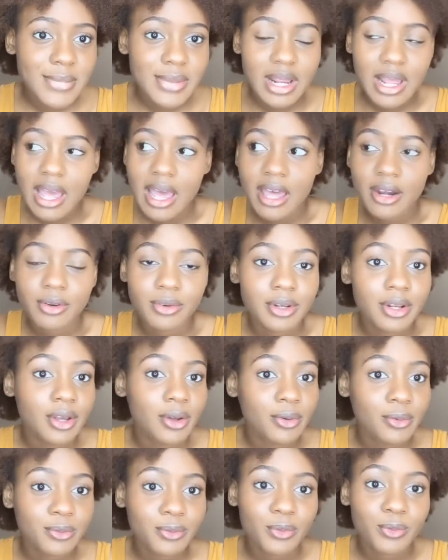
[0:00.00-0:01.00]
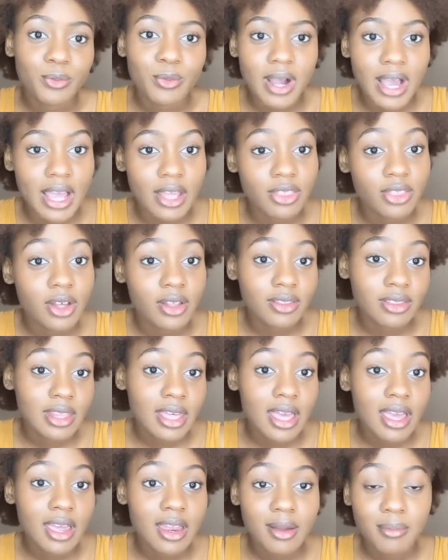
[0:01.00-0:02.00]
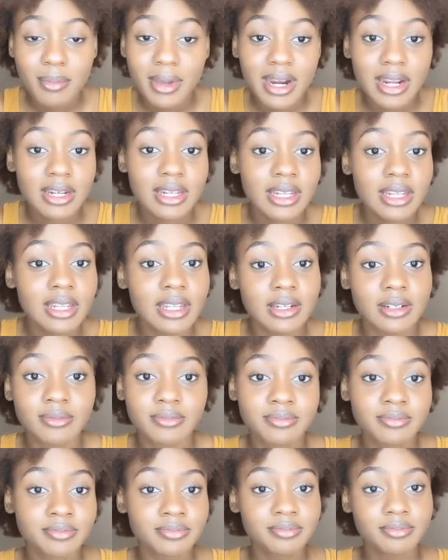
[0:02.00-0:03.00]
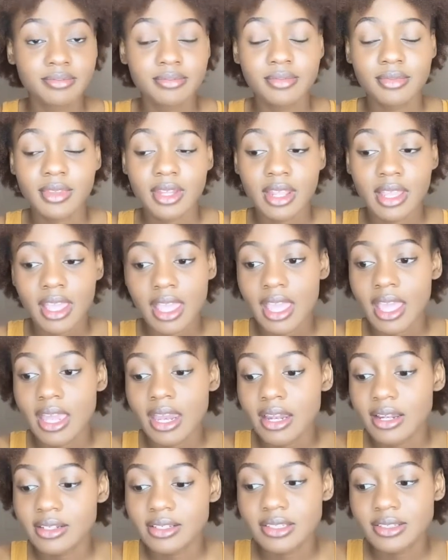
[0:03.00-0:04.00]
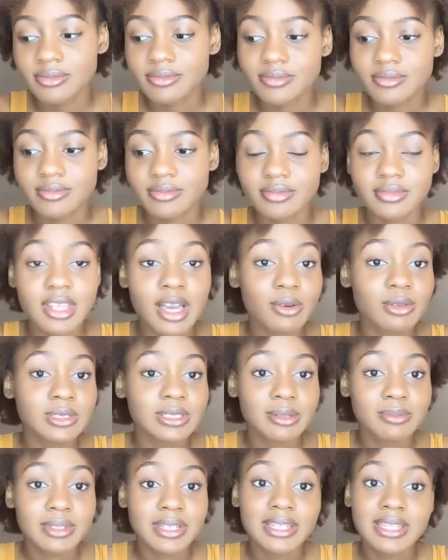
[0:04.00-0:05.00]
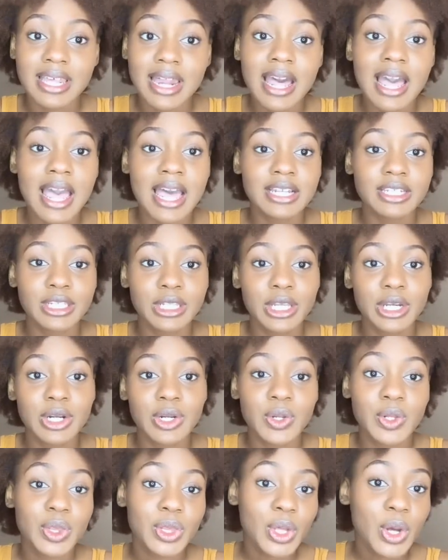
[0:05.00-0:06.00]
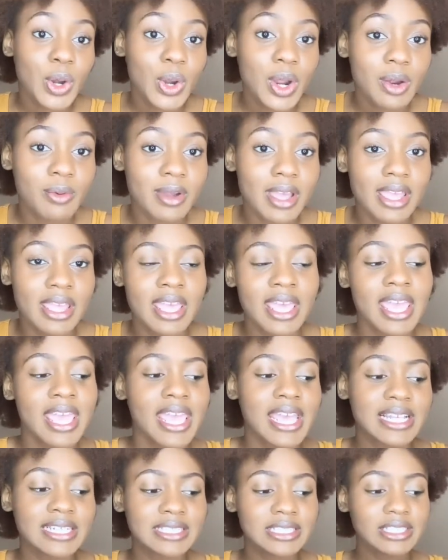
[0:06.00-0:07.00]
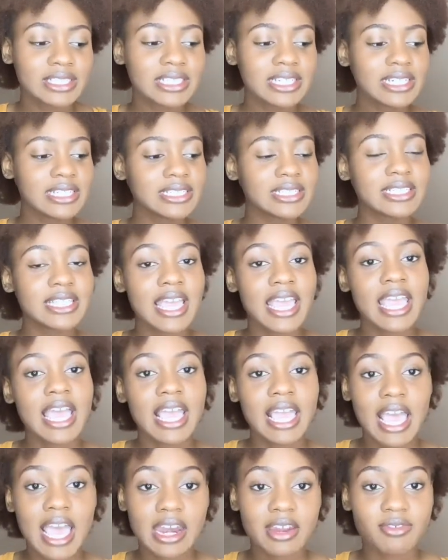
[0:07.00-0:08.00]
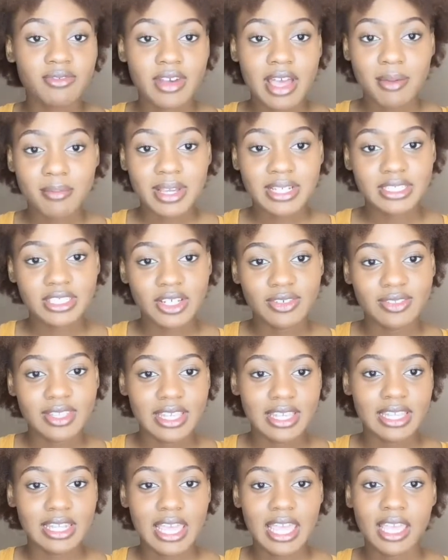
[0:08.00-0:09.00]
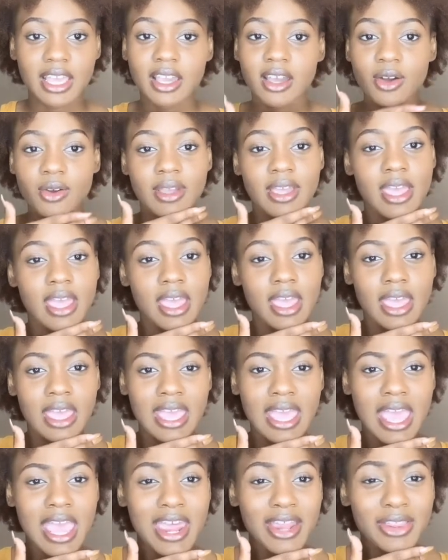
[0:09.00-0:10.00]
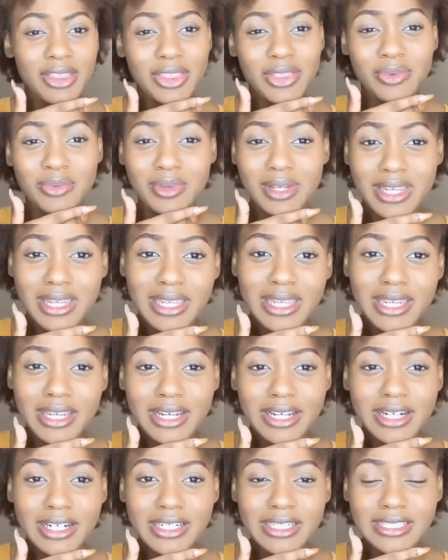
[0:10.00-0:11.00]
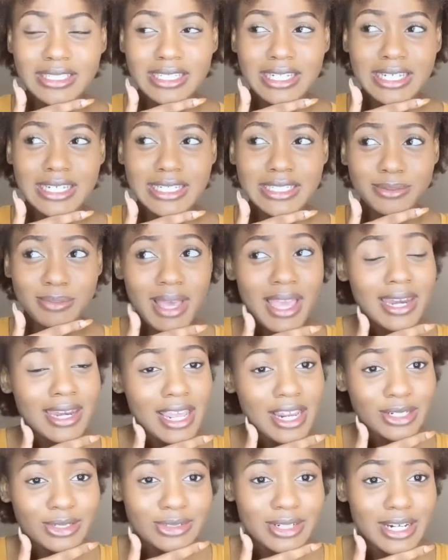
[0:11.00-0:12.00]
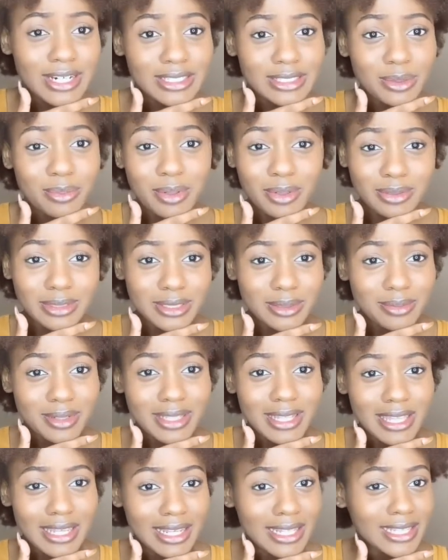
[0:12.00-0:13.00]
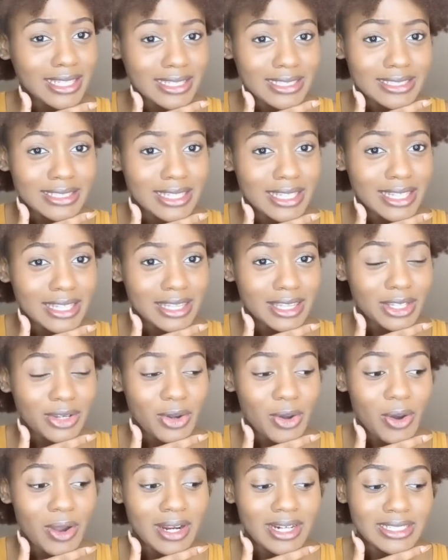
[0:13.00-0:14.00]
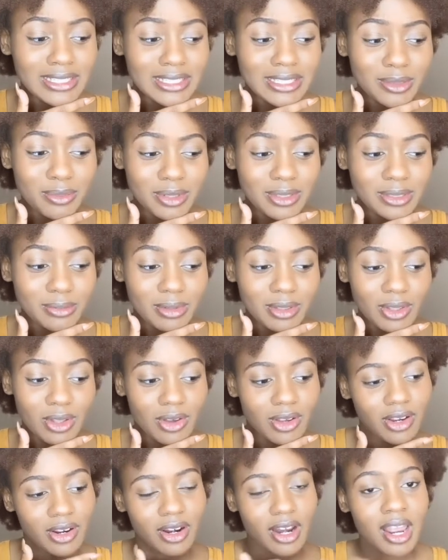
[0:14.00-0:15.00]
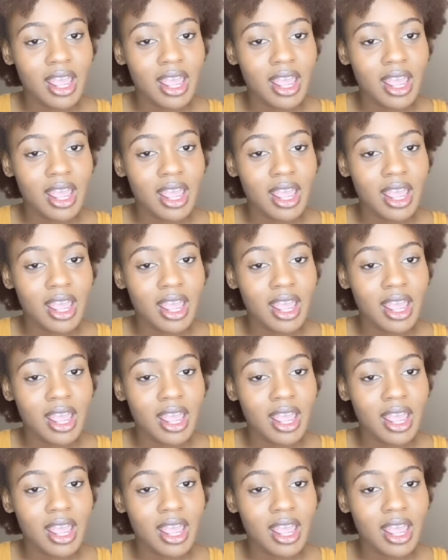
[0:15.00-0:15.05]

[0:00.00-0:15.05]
I don't know why I thought that, but I did. And that was something that I had to learn the hard way. And still to this day, I kind of find myself thinking, like, okay, at three years, is my natural hair supposed to be like this length or is it supposed to be longer?